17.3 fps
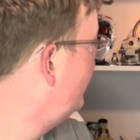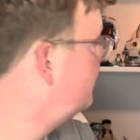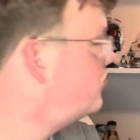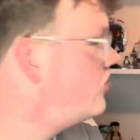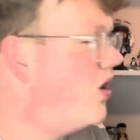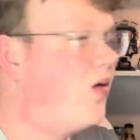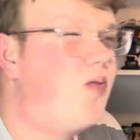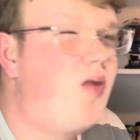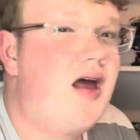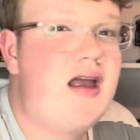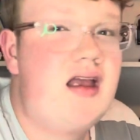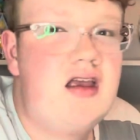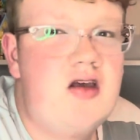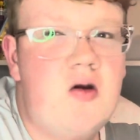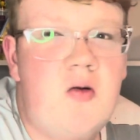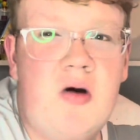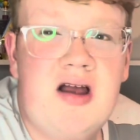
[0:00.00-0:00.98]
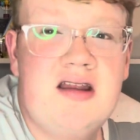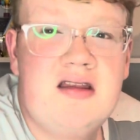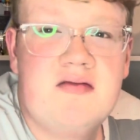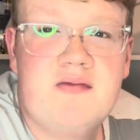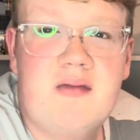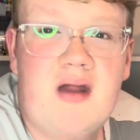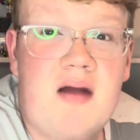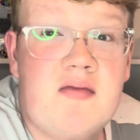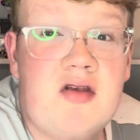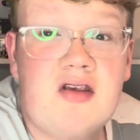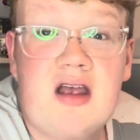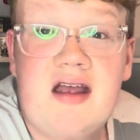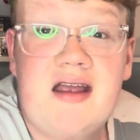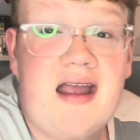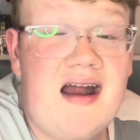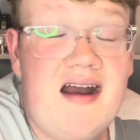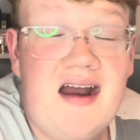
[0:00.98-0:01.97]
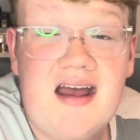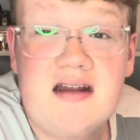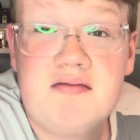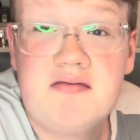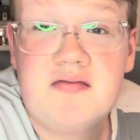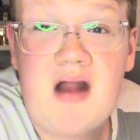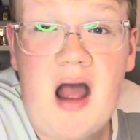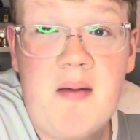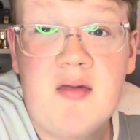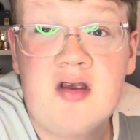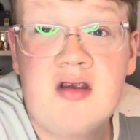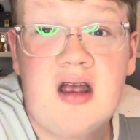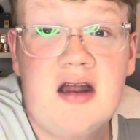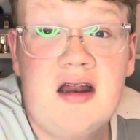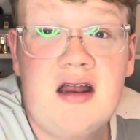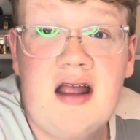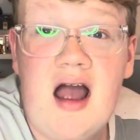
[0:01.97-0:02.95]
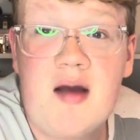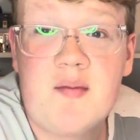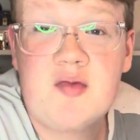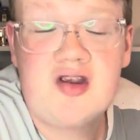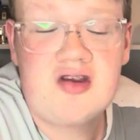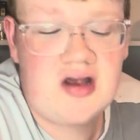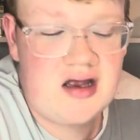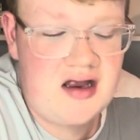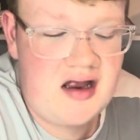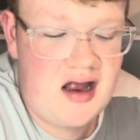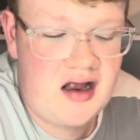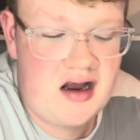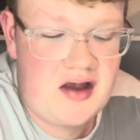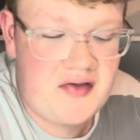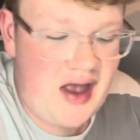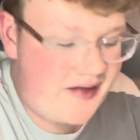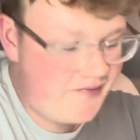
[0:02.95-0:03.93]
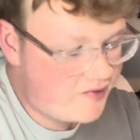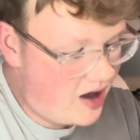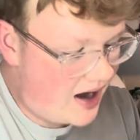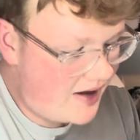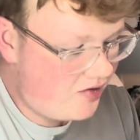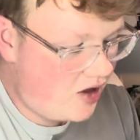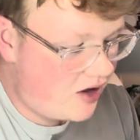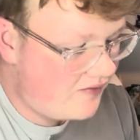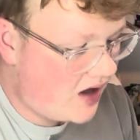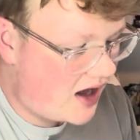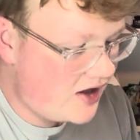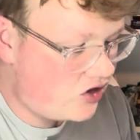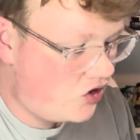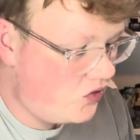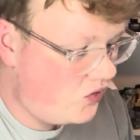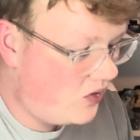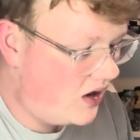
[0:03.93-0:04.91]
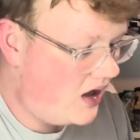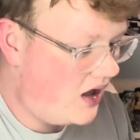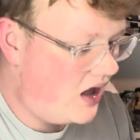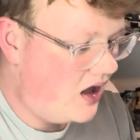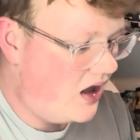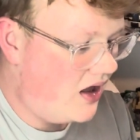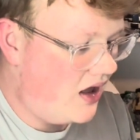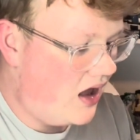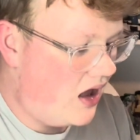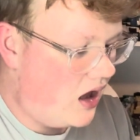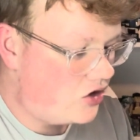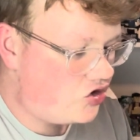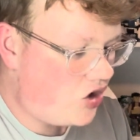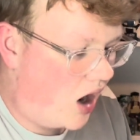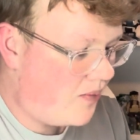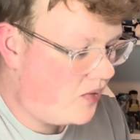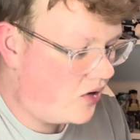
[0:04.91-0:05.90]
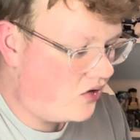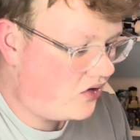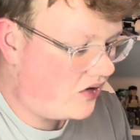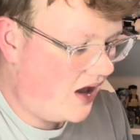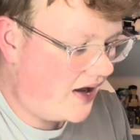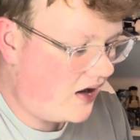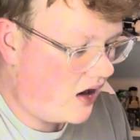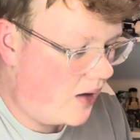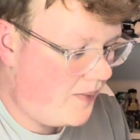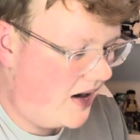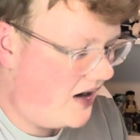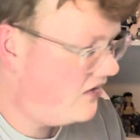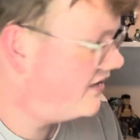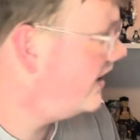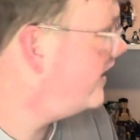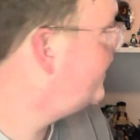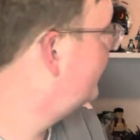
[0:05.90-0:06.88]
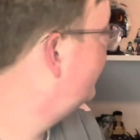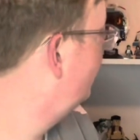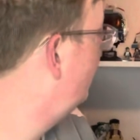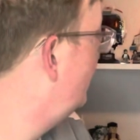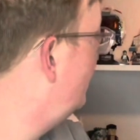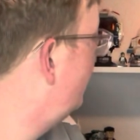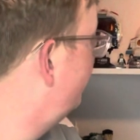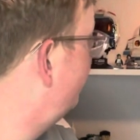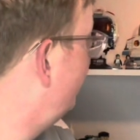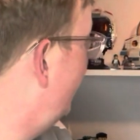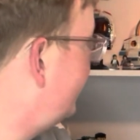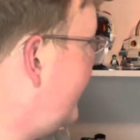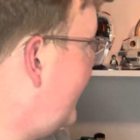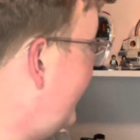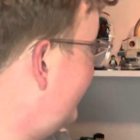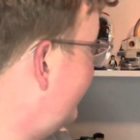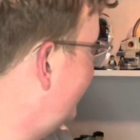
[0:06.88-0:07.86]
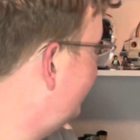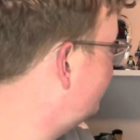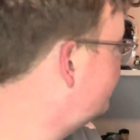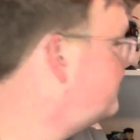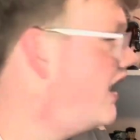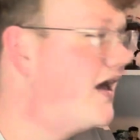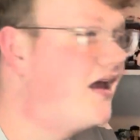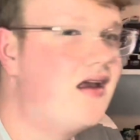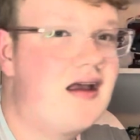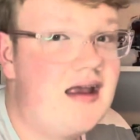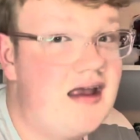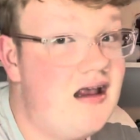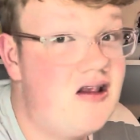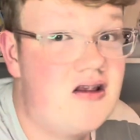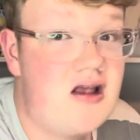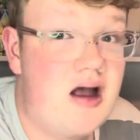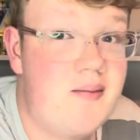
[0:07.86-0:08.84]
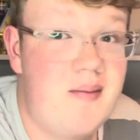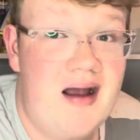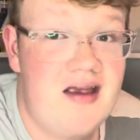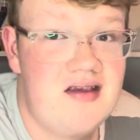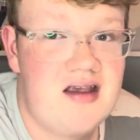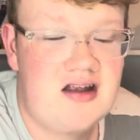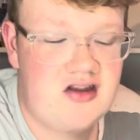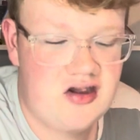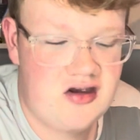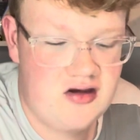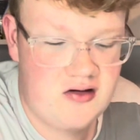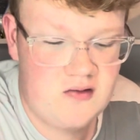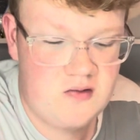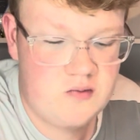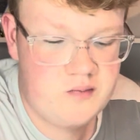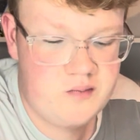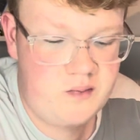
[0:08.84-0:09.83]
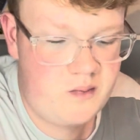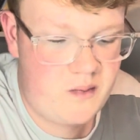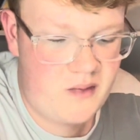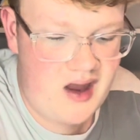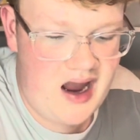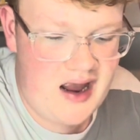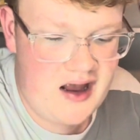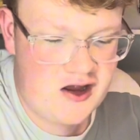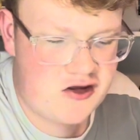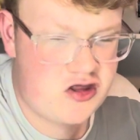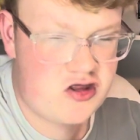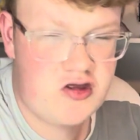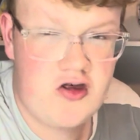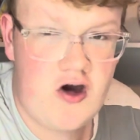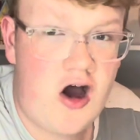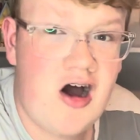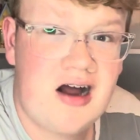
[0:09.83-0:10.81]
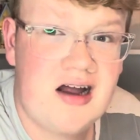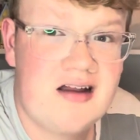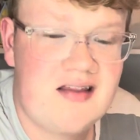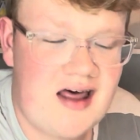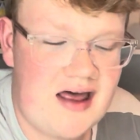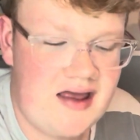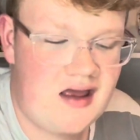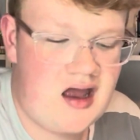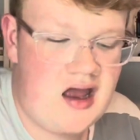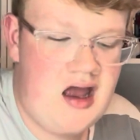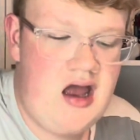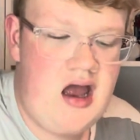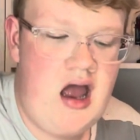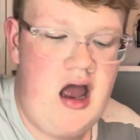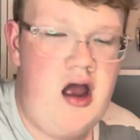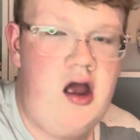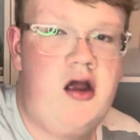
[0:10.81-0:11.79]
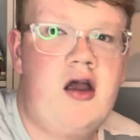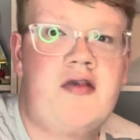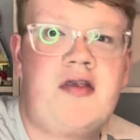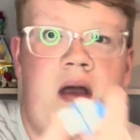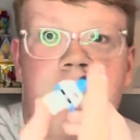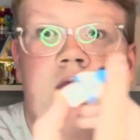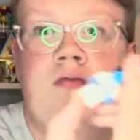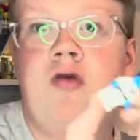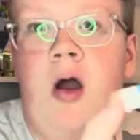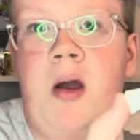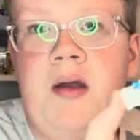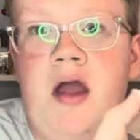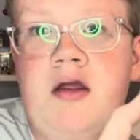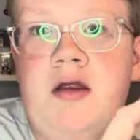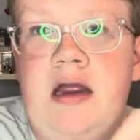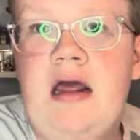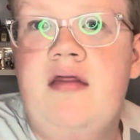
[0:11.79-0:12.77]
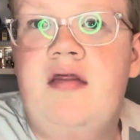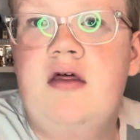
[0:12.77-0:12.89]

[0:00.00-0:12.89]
so I'm like, you know what? I'm just gonna get it. I'm just gonna get, because I do. Chapo's like amazing. Blind Caden, like, he's amazing too. And Thawne, like, because I'm probably gonna get the